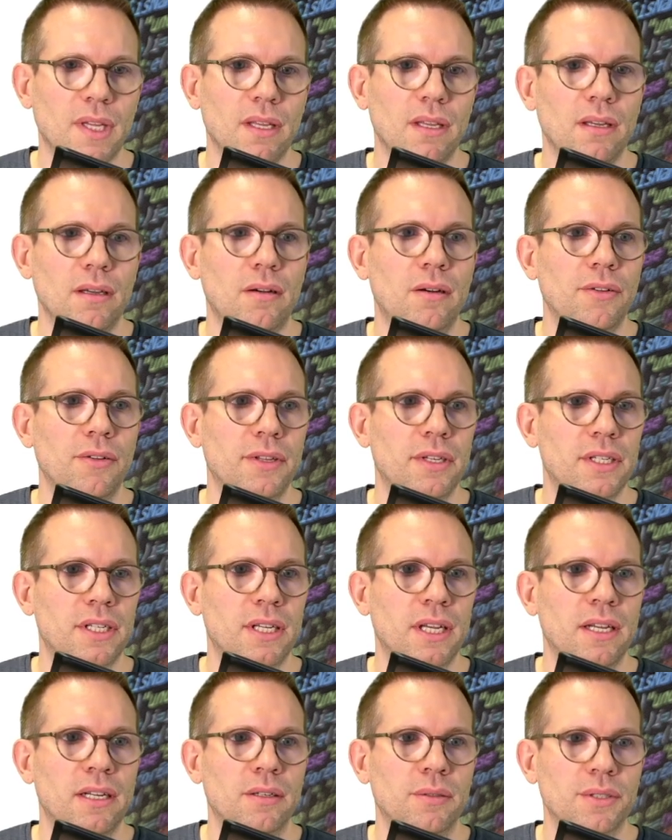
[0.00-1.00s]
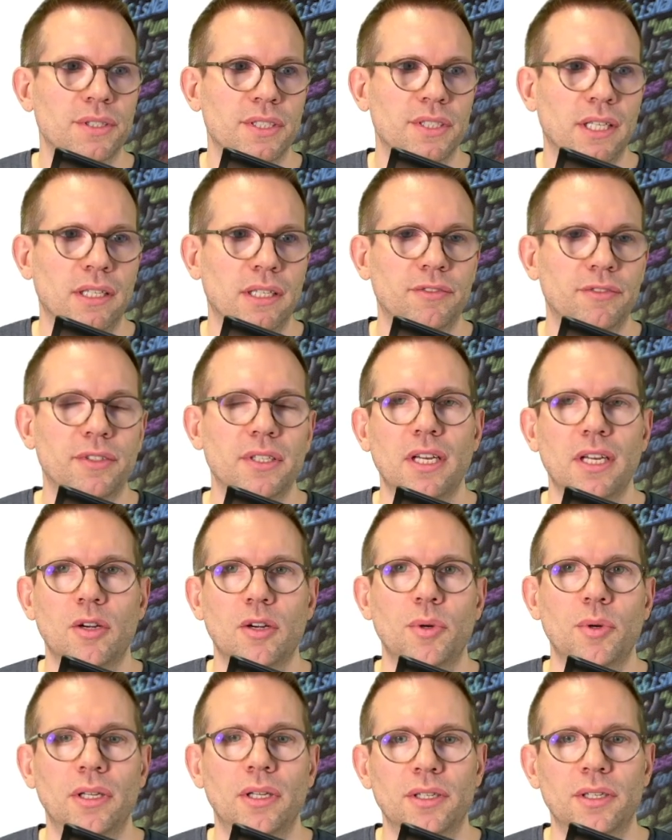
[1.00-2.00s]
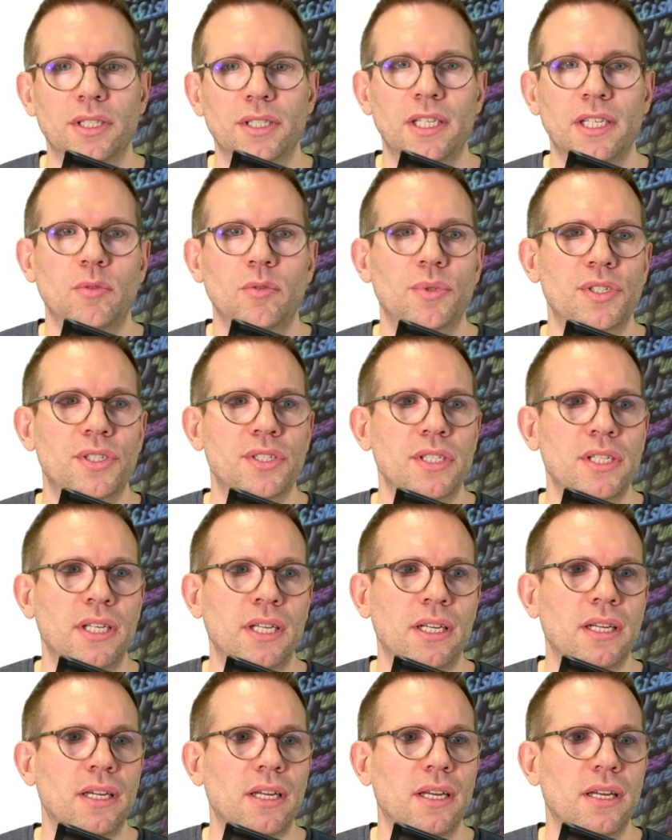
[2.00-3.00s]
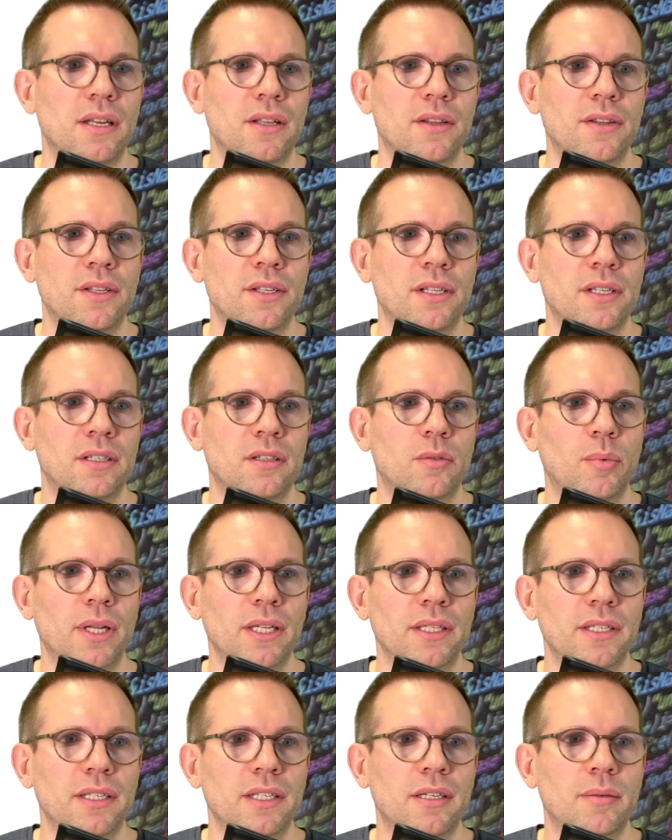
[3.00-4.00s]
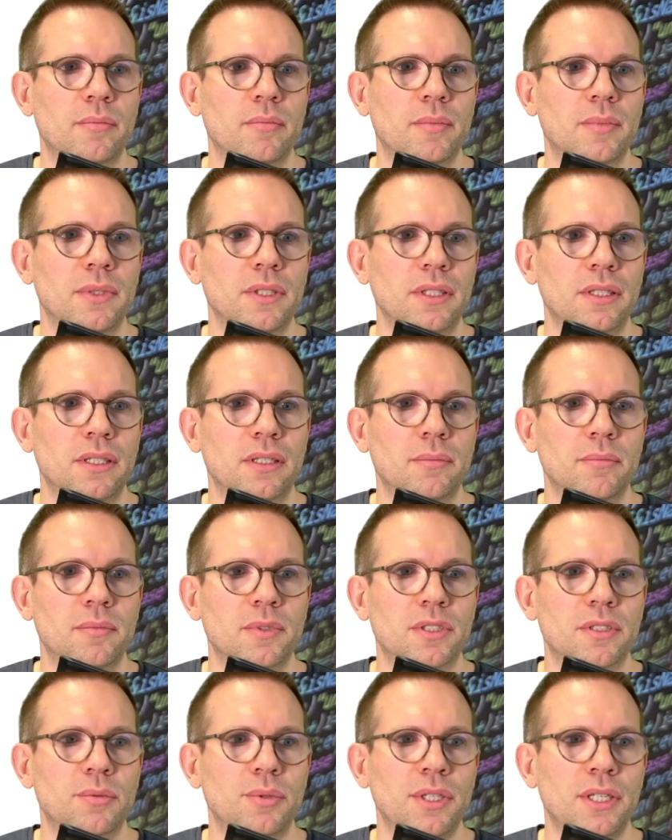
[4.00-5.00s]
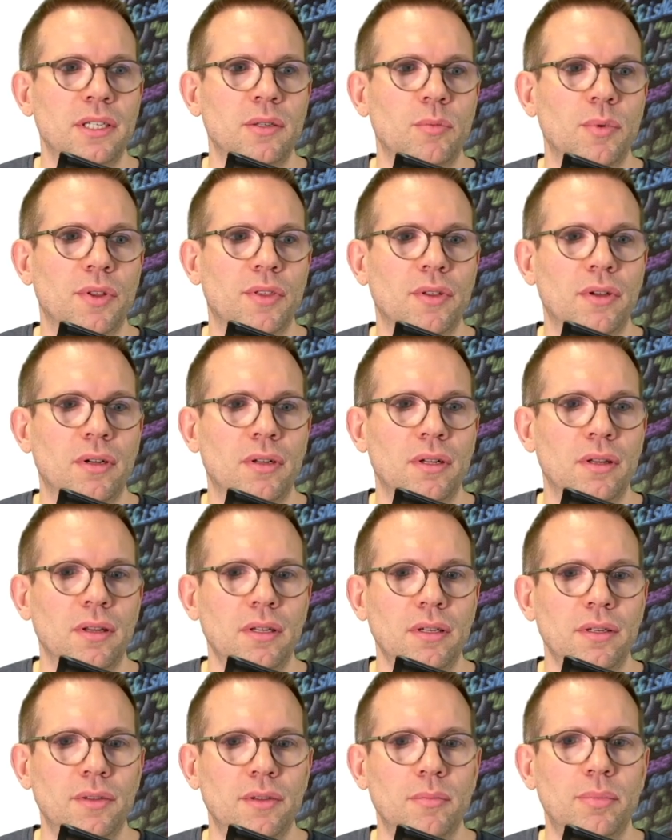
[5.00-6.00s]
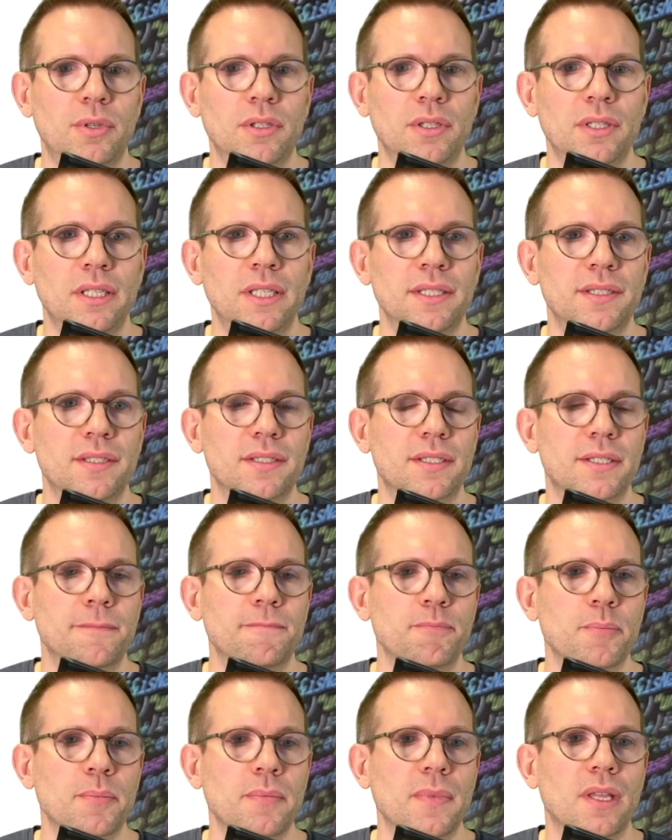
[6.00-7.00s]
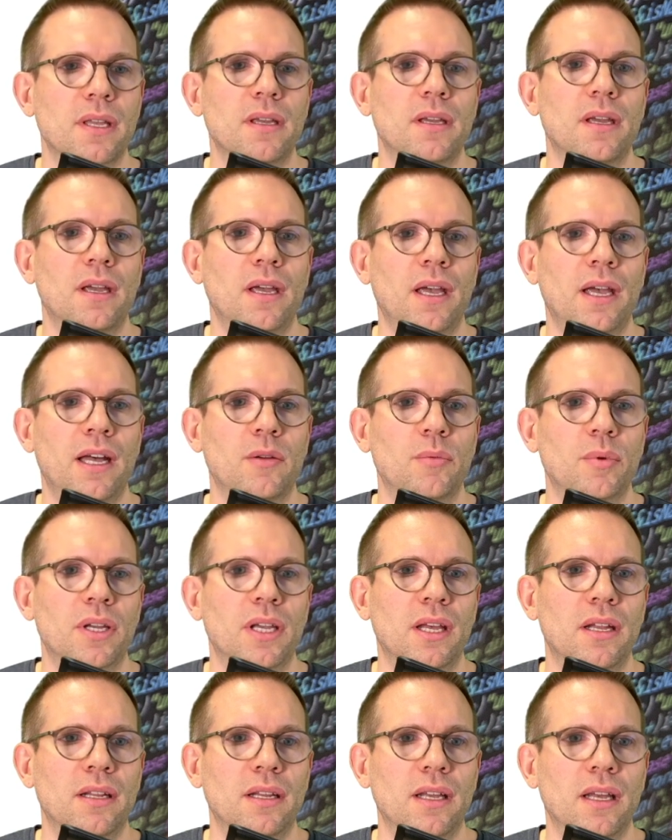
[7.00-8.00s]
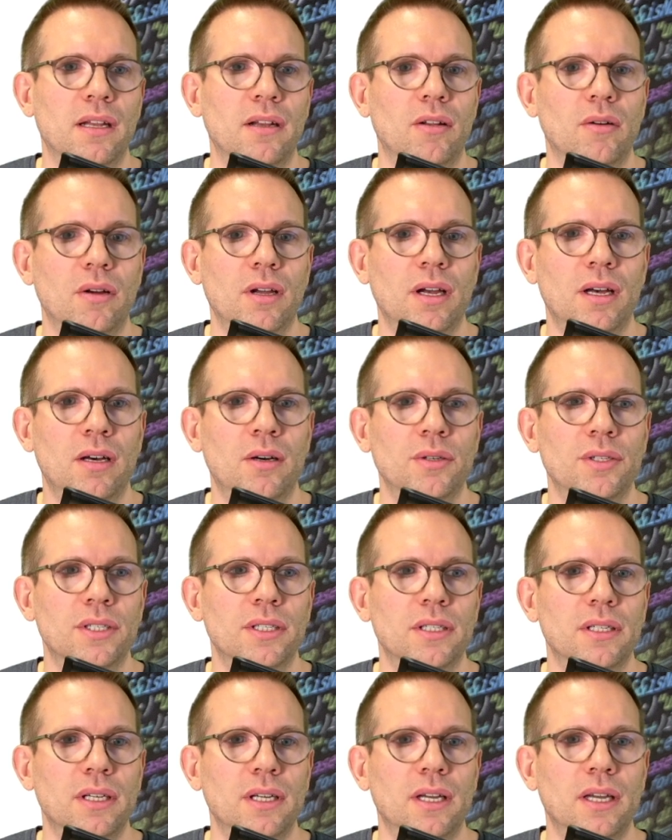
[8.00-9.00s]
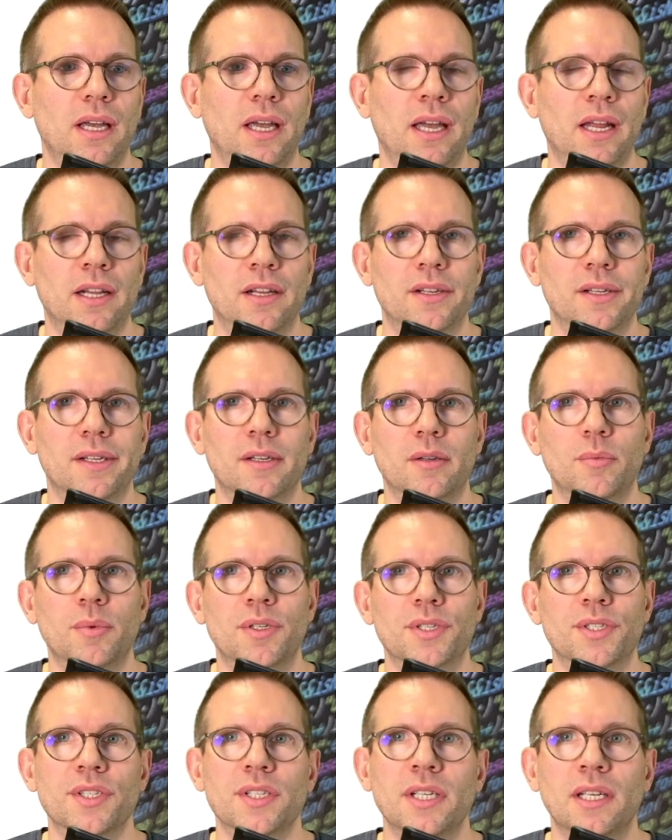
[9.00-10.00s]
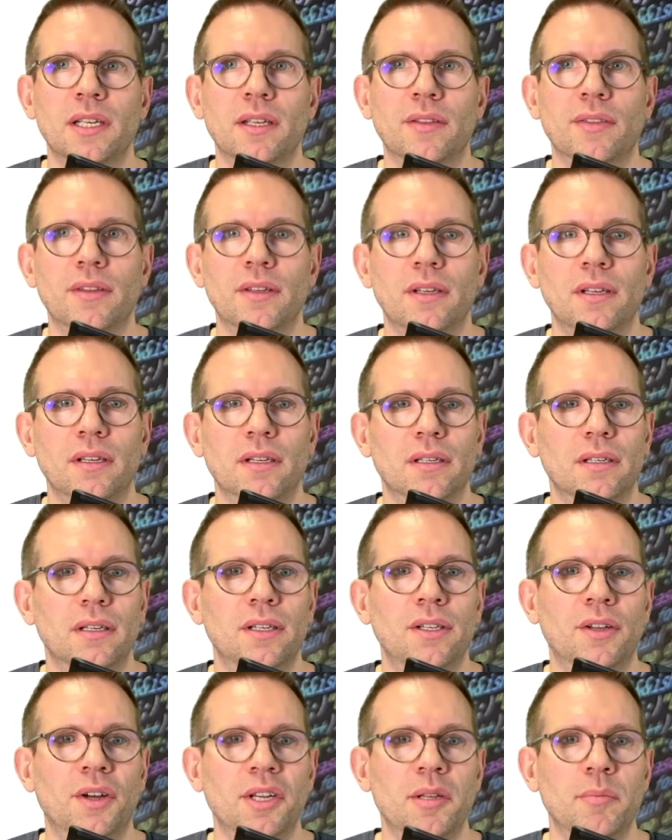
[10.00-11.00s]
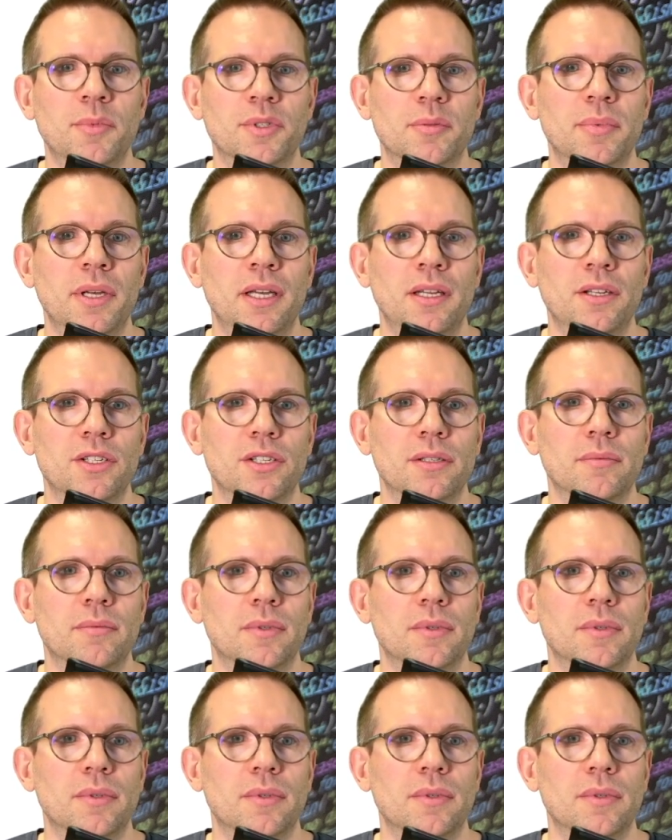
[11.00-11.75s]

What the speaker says: Authenticate ourselves. We're logged in. We're seeing the welcome screen with all the book lists, and we can again log out, and we're seeing the anonymous page.